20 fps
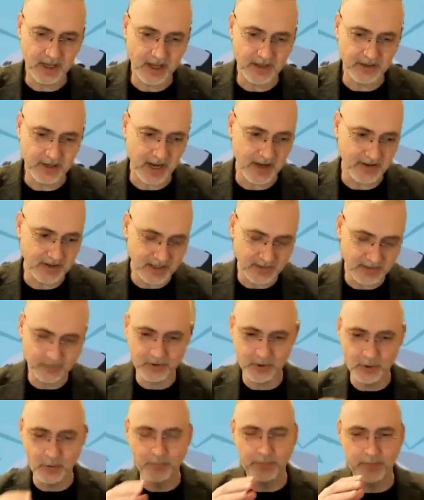and
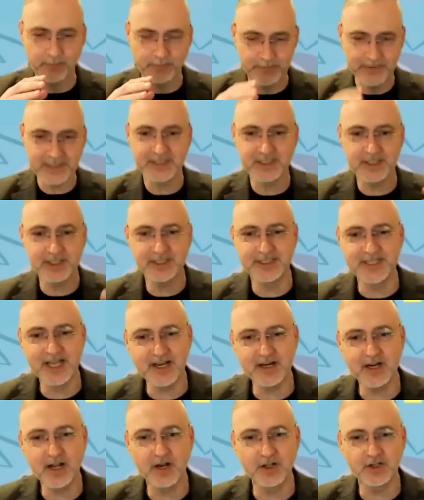that, business and
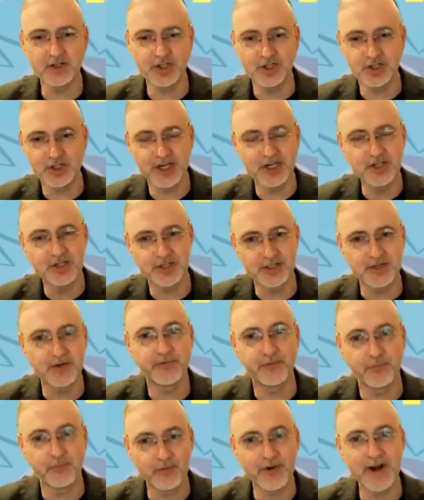technology change at
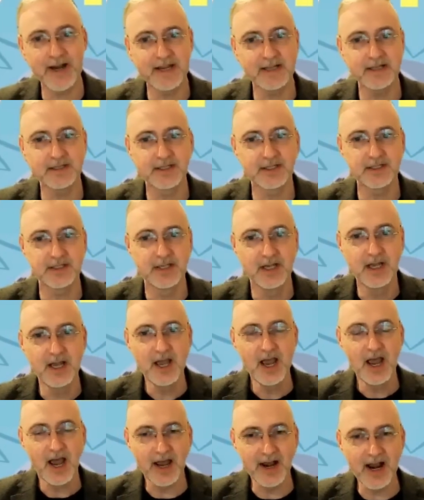different rates.
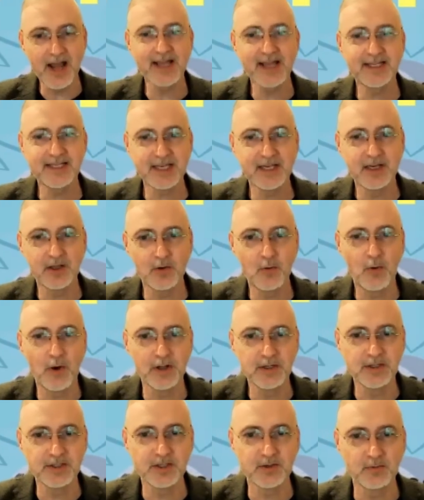And IT are the
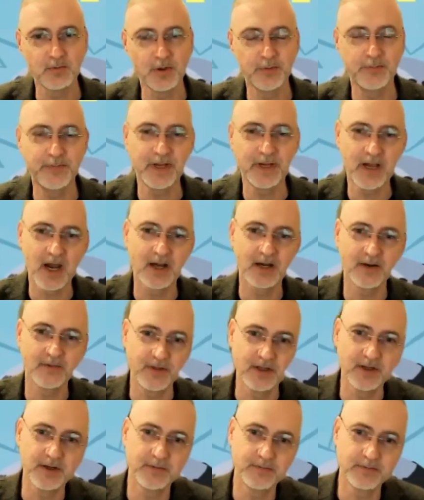ones that would be kind
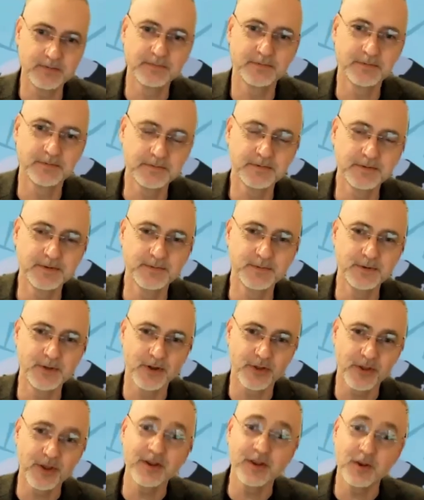of
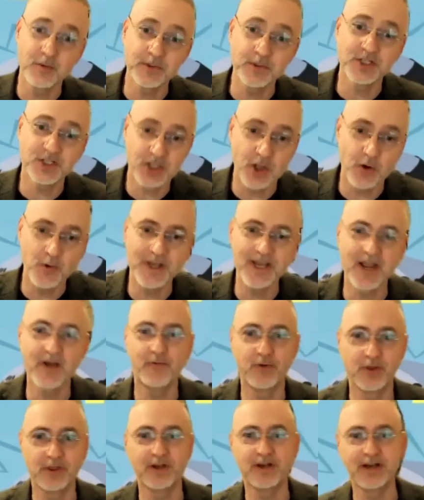the thing that was slowing
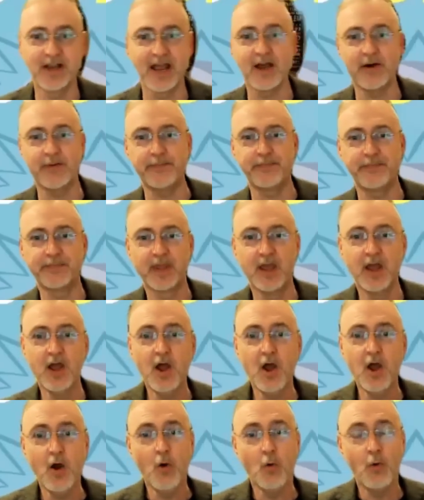everything down.
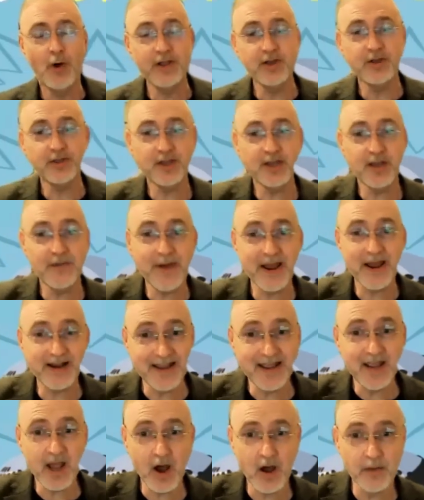When you think
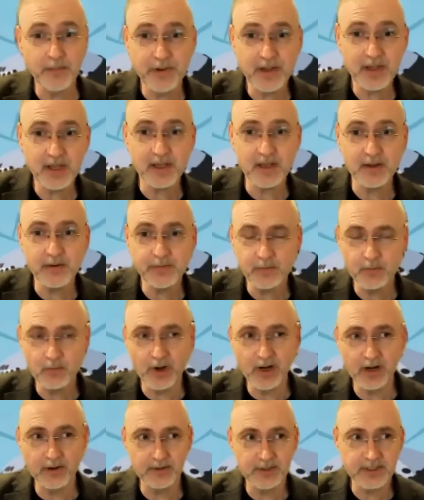about ERP,
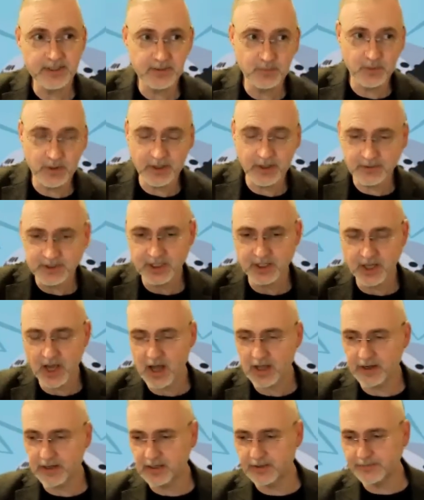when I was at
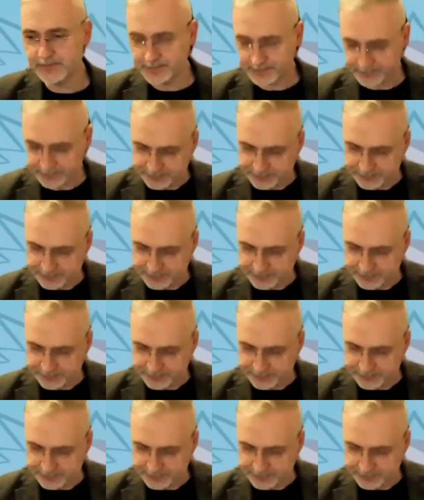Gartner,